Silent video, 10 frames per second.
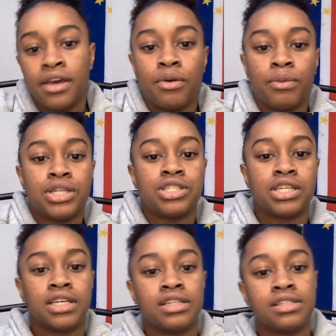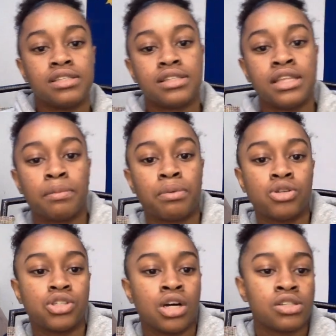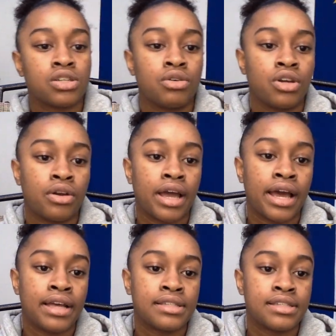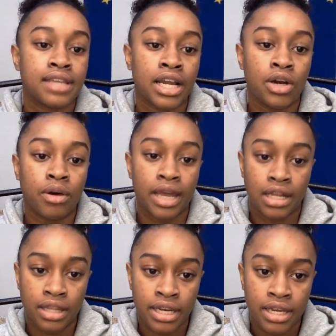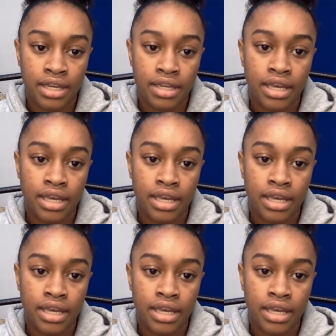which is the approach also known as psychoanalytic,